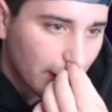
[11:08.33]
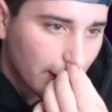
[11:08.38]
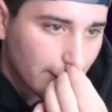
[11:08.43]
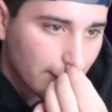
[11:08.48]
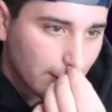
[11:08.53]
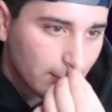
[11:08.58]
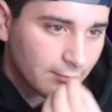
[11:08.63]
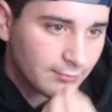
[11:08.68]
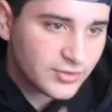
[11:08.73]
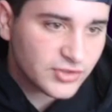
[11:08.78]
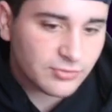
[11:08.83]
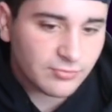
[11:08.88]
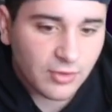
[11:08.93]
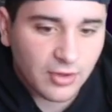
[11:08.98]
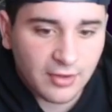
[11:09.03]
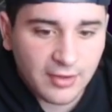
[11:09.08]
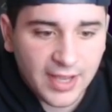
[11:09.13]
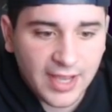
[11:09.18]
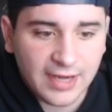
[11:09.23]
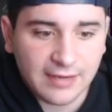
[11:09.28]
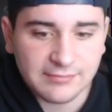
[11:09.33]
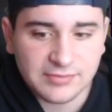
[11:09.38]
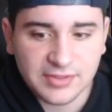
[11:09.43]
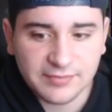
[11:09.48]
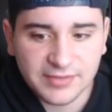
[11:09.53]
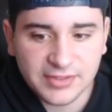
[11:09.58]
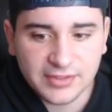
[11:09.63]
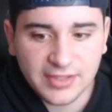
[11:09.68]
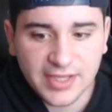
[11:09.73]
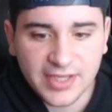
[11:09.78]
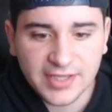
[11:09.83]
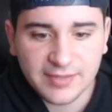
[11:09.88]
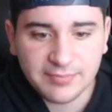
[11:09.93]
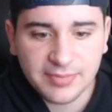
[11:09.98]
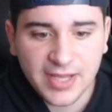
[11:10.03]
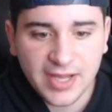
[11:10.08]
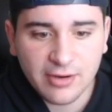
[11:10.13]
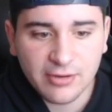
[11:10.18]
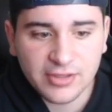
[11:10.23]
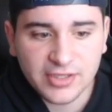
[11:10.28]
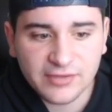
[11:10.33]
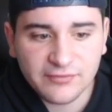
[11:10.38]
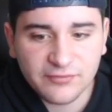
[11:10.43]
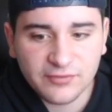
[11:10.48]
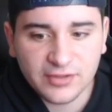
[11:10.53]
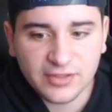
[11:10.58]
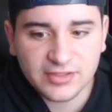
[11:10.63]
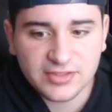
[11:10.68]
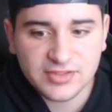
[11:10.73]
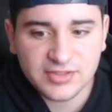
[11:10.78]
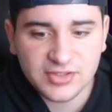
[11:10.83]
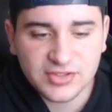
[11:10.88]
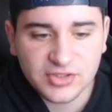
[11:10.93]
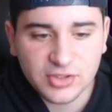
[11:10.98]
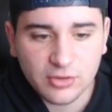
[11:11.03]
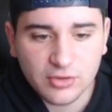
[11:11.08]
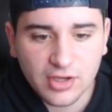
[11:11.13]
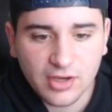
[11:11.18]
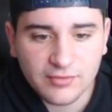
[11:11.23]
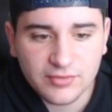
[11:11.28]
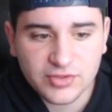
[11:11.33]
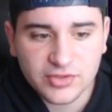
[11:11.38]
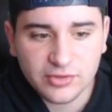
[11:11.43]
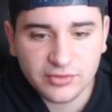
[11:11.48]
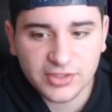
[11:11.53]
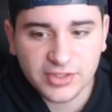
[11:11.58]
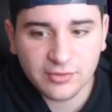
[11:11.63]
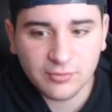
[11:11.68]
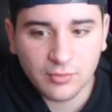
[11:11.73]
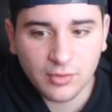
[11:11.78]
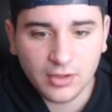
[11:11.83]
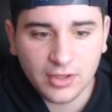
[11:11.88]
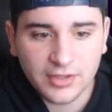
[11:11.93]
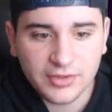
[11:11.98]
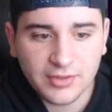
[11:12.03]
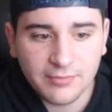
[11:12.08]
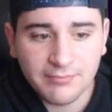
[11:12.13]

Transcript: I'm going with Jamal Adams. I mean, the hit power difference, the zone coverage is only a one.